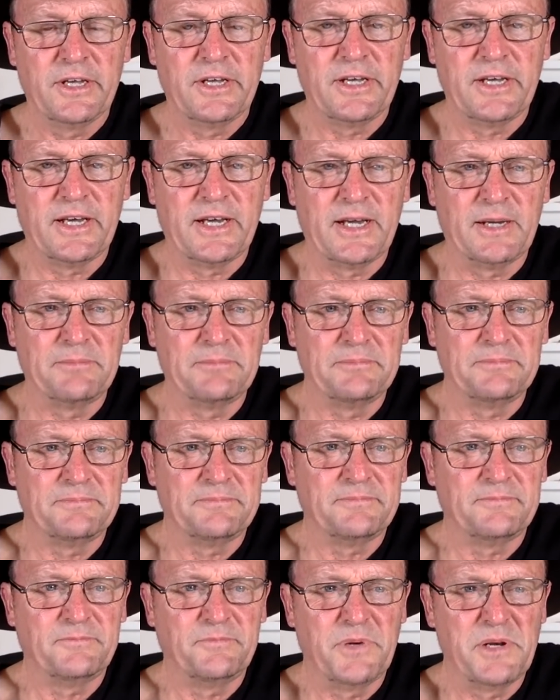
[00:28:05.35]
Um,
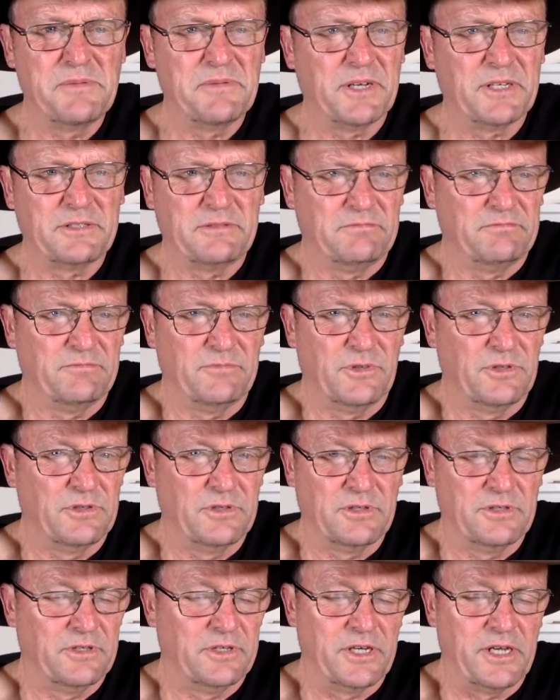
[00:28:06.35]
pretty much,
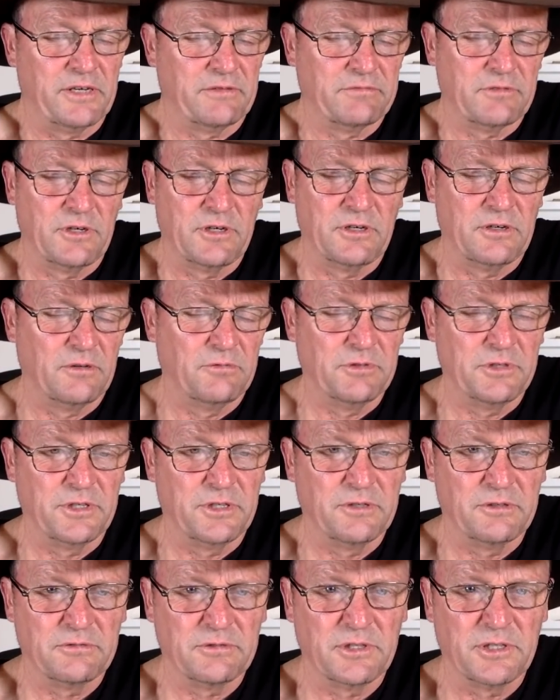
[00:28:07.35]
uh, yeah, I, I, wouldn't
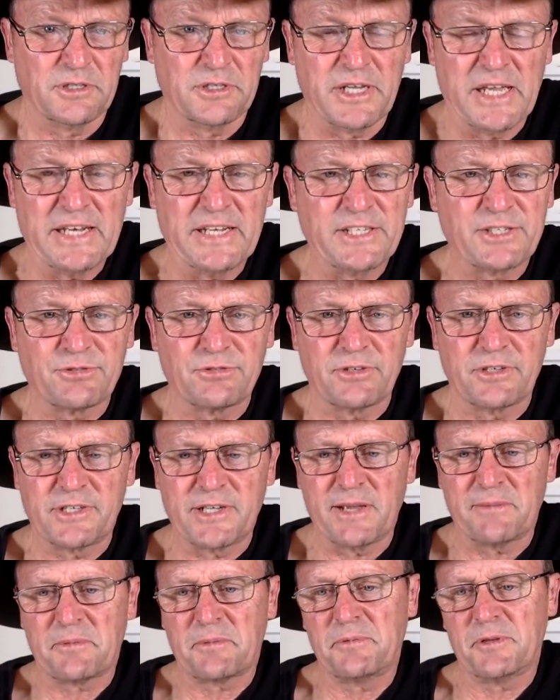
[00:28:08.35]
do it not any sort of
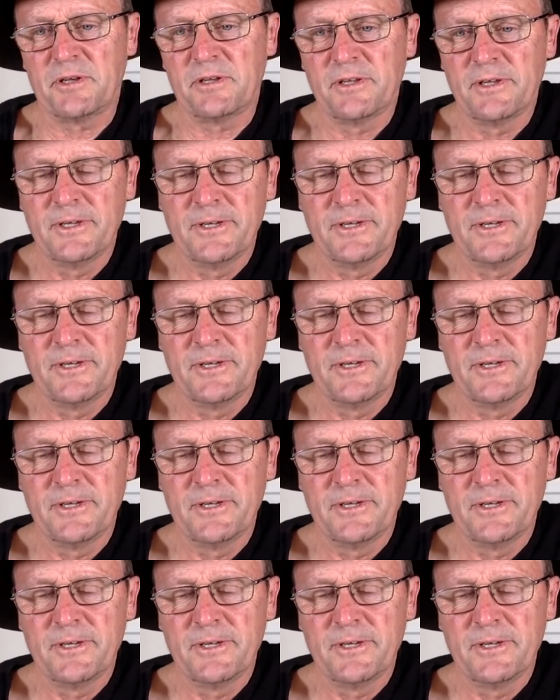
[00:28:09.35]
depth, but,